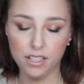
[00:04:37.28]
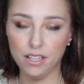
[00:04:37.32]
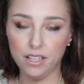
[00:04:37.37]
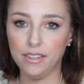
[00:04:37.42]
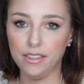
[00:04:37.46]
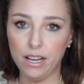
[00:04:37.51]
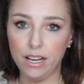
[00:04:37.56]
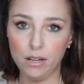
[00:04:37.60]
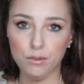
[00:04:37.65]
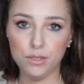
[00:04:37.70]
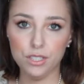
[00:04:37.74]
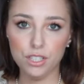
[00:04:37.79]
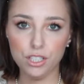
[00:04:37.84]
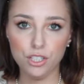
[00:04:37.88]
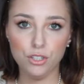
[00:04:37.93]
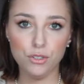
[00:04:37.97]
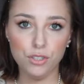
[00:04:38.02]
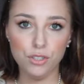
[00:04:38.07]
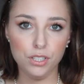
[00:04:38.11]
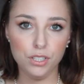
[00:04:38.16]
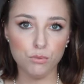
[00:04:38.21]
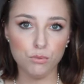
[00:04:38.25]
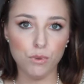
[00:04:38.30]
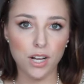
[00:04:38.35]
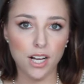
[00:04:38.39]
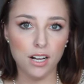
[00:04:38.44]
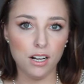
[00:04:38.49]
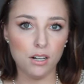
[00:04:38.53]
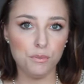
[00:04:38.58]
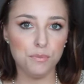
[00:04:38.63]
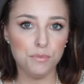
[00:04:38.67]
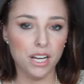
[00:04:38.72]
And that one's cute as
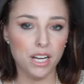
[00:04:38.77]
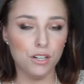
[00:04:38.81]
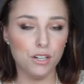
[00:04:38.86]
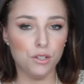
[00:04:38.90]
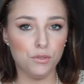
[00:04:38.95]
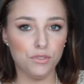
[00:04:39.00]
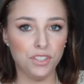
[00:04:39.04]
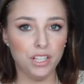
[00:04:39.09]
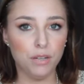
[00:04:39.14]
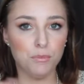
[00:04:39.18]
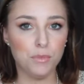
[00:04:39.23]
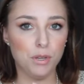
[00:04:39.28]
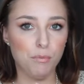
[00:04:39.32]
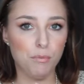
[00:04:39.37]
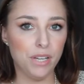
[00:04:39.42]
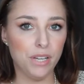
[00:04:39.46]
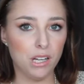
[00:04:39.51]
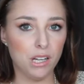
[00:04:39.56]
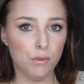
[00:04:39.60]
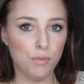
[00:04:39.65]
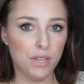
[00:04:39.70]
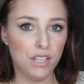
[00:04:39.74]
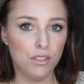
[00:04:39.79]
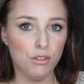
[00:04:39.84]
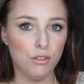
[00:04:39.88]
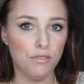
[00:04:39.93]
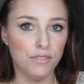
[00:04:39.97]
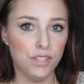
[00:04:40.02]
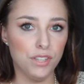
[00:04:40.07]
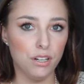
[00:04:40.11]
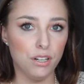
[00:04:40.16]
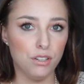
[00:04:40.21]
well, but I don't think I'm going to pick up
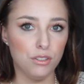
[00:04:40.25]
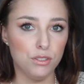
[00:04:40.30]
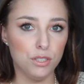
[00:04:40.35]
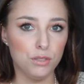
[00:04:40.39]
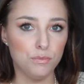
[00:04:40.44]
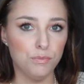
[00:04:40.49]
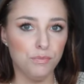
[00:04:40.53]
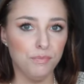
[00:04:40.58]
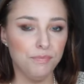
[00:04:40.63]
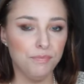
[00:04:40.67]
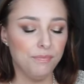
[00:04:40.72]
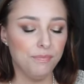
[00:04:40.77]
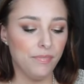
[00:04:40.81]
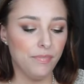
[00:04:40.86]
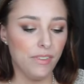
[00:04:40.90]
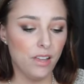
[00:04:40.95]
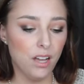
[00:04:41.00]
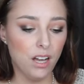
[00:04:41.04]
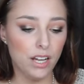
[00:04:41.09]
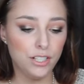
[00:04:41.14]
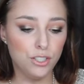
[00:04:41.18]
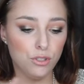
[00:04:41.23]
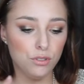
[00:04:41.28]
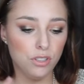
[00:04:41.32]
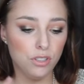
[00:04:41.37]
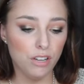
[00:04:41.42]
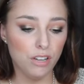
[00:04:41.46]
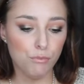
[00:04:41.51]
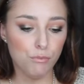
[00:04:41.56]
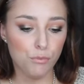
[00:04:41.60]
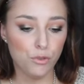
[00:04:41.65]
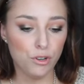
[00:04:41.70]
either of those. I do
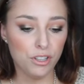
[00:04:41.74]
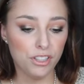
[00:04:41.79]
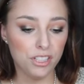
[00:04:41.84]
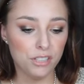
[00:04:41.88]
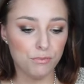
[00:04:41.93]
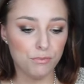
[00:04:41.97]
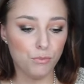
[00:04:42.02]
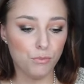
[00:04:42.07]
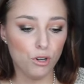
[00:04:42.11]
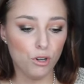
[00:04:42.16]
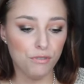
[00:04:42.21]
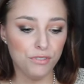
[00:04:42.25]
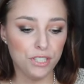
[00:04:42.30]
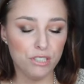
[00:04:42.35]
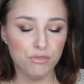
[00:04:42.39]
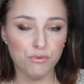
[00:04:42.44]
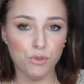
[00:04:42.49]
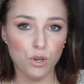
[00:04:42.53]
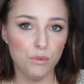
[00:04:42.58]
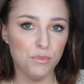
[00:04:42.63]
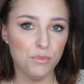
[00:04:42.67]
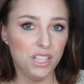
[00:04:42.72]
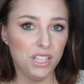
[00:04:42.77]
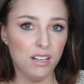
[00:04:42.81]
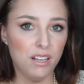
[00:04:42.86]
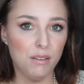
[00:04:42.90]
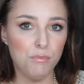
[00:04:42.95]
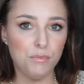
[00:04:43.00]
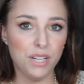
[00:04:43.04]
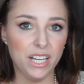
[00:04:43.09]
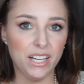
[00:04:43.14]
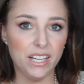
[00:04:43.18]
love Morphe's
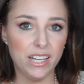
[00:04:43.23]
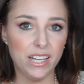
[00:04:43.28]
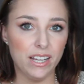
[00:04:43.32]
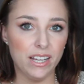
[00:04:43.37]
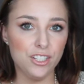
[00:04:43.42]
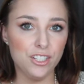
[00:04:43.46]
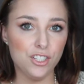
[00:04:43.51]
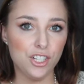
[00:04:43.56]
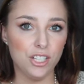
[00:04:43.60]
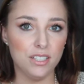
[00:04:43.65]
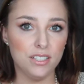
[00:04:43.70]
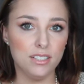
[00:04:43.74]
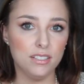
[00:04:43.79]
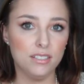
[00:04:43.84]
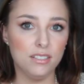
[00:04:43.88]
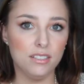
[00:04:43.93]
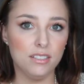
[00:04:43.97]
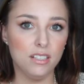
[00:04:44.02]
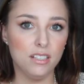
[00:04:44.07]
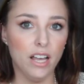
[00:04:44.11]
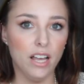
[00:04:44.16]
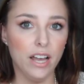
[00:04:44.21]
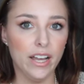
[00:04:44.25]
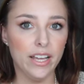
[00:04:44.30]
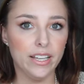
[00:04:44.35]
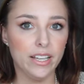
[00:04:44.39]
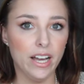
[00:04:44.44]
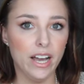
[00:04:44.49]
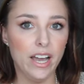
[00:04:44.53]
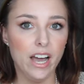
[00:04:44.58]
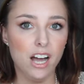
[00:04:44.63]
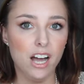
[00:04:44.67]
formula, but I
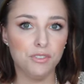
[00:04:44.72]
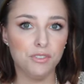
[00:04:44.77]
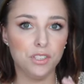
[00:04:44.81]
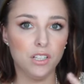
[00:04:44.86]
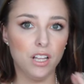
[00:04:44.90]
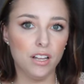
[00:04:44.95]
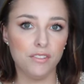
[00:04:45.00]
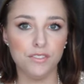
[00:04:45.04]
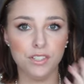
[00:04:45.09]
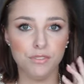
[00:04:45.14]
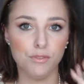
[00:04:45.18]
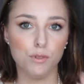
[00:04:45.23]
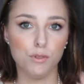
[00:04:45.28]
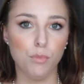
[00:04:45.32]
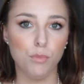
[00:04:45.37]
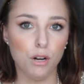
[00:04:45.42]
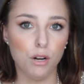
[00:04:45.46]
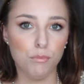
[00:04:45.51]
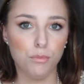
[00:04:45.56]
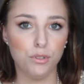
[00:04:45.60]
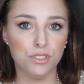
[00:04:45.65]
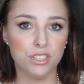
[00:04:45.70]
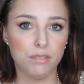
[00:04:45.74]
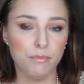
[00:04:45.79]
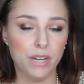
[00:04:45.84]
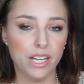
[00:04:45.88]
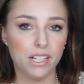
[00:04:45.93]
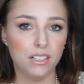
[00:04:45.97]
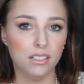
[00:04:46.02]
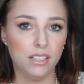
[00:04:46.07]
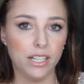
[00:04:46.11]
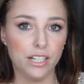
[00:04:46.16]
have a lot of different purples in
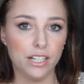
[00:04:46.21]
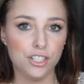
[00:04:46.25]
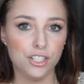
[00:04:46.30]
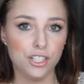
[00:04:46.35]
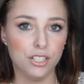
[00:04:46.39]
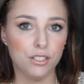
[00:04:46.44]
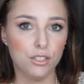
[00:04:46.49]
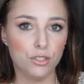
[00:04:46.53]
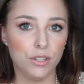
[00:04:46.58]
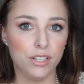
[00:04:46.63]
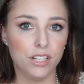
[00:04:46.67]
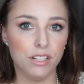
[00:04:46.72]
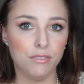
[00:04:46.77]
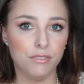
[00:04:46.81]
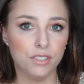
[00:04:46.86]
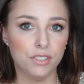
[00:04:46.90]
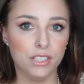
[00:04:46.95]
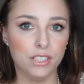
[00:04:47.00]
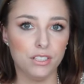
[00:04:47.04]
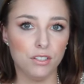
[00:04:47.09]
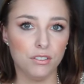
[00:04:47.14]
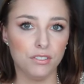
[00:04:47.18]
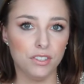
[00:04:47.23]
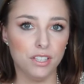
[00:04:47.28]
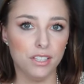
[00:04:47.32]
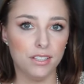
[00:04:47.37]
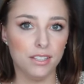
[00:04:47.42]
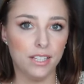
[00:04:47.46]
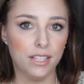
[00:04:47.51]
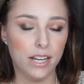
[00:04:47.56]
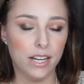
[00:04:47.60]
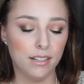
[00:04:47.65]
my collection, so I definitely don't
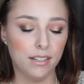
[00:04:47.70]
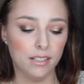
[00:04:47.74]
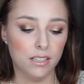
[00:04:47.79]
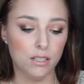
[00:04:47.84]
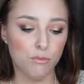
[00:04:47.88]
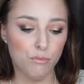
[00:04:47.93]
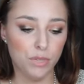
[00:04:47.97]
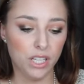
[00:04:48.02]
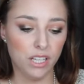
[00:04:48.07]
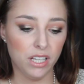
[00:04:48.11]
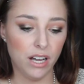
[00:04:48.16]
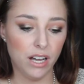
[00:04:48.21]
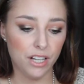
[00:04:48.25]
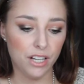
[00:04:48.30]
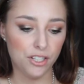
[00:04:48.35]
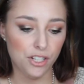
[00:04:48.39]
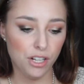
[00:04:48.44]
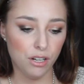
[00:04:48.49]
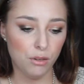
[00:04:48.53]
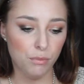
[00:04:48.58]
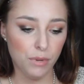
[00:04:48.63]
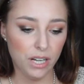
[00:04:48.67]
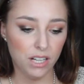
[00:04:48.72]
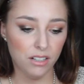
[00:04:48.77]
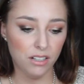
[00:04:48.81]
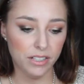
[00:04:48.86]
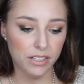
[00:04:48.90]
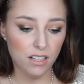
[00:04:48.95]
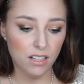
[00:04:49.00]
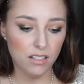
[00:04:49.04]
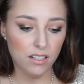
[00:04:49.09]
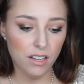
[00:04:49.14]
think that I need the big eyeshadow
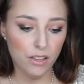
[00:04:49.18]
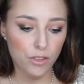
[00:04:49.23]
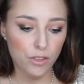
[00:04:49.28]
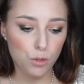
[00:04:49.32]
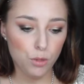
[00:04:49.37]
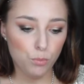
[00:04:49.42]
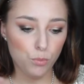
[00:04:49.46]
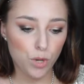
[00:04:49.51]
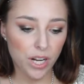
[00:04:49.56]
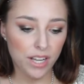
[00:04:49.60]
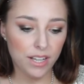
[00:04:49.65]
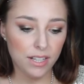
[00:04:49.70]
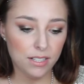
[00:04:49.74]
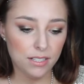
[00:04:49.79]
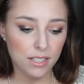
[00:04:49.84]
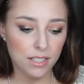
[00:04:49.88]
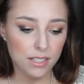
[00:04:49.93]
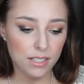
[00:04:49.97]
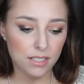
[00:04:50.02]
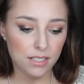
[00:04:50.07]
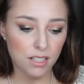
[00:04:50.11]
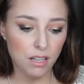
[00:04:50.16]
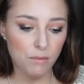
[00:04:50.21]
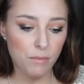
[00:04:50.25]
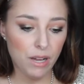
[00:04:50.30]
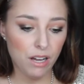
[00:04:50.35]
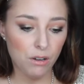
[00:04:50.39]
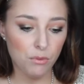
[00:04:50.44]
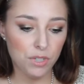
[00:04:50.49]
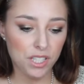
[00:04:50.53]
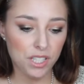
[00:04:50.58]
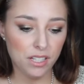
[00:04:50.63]
palette. Another brand that has come
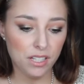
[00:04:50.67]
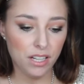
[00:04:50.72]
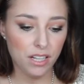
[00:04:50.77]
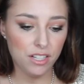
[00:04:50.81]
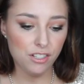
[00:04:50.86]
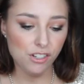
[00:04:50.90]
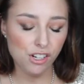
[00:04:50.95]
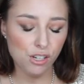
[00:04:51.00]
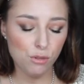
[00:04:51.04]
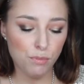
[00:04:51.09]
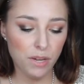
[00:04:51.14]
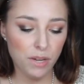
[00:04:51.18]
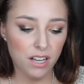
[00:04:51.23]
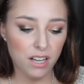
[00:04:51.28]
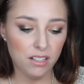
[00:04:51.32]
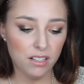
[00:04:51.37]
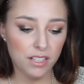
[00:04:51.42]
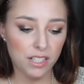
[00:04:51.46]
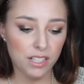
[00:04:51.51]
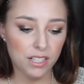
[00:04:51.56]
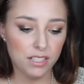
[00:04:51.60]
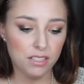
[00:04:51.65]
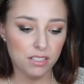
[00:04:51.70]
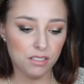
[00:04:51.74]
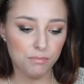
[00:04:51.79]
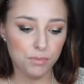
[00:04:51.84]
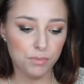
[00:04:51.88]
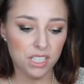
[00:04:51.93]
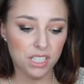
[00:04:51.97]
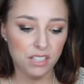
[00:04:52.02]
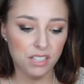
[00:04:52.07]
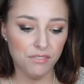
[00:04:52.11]
out with an eyeshadow palette is
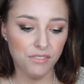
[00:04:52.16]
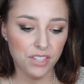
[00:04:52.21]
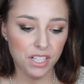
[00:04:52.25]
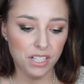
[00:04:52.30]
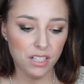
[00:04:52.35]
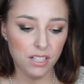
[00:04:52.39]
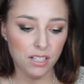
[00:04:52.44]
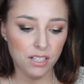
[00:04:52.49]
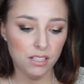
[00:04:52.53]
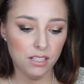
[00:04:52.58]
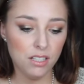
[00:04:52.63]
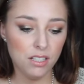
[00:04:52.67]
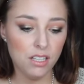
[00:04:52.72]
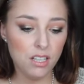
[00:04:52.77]
Pacifica.